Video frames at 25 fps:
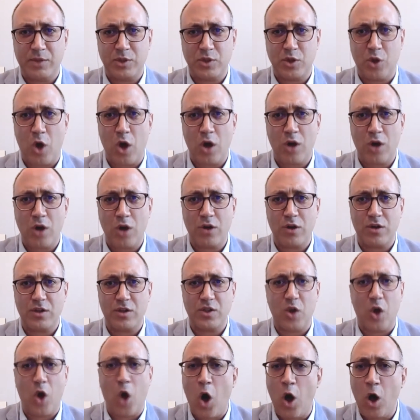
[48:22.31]
talkers
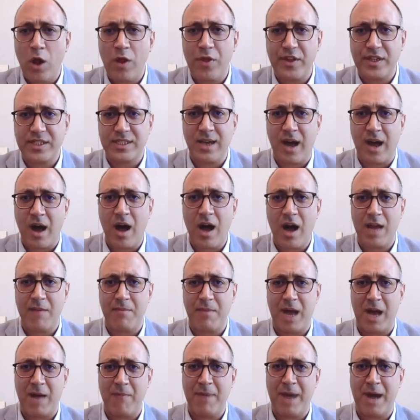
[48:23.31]
all the
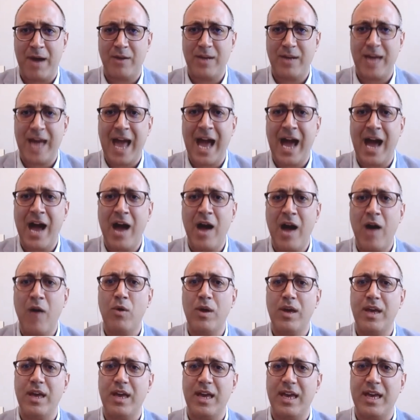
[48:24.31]
time about
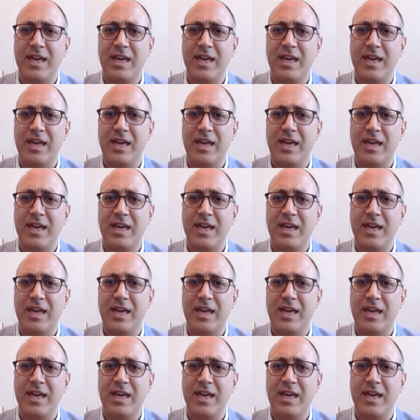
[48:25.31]
how